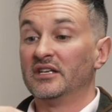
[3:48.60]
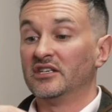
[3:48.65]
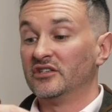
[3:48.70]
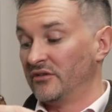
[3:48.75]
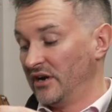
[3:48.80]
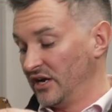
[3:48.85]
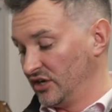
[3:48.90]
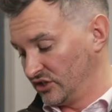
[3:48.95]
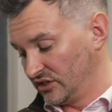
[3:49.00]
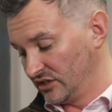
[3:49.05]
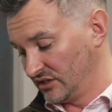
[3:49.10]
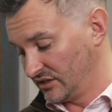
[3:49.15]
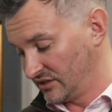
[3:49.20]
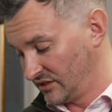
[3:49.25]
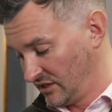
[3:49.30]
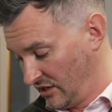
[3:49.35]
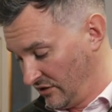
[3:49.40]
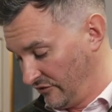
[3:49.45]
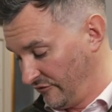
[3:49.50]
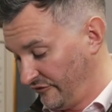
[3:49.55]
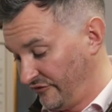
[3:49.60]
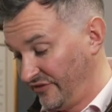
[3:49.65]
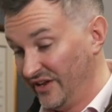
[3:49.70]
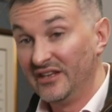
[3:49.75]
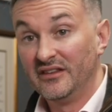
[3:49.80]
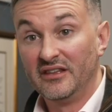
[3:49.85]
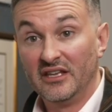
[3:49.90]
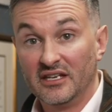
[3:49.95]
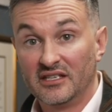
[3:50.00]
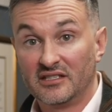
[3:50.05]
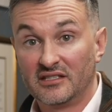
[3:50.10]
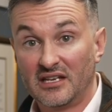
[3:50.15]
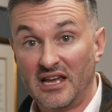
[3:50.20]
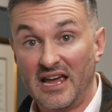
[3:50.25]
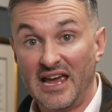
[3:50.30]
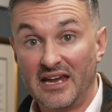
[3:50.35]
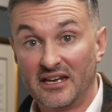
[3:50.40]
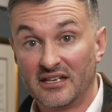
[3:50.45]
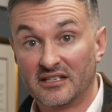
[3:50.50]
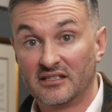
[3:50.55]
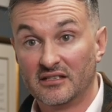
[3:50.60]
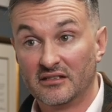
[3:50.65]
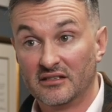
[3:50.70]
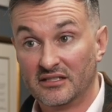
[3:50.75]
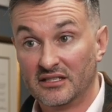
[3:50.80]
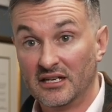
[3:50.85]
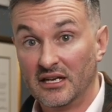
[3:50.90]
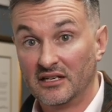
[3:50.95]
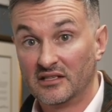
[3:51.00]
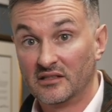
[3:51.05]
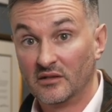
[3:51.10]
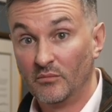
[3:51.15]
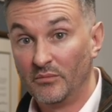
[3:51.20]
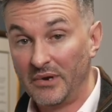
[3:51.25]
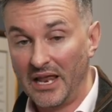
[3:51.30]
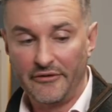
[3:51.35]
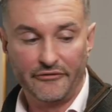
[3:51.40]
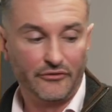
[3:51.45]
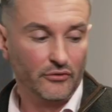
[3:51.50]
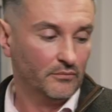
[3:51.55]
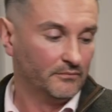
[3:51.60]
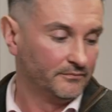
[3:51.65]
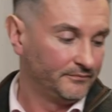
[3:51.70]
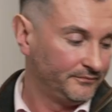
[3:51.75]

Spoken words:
iterations fit this X6 platform.